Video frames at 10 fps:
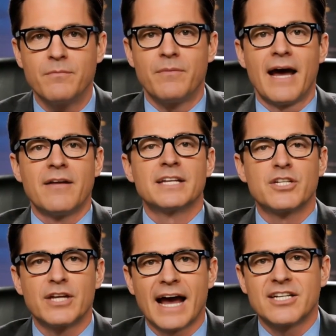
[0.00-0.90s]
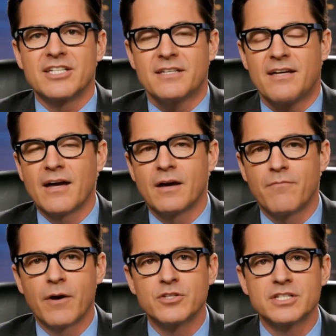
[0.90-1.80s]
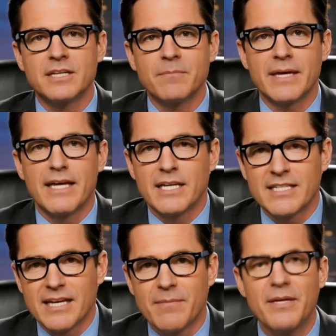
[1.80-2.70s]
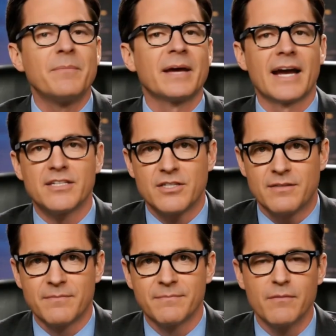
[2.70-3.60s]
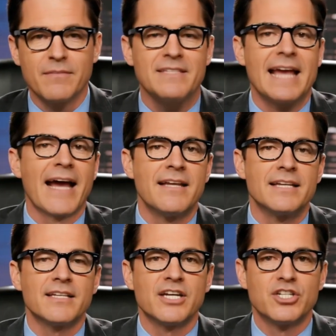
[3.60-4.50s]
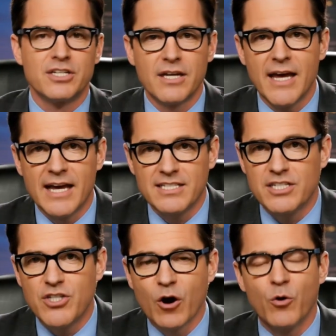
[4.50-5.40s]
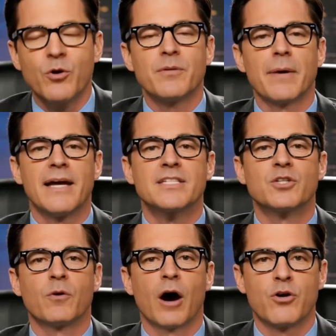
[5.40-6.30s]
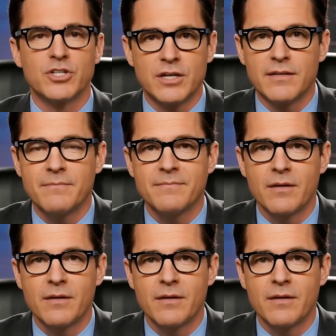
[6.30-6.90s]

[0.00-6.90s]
Without education, voters can be easily manipulated. The second condition is a tolerant political culture.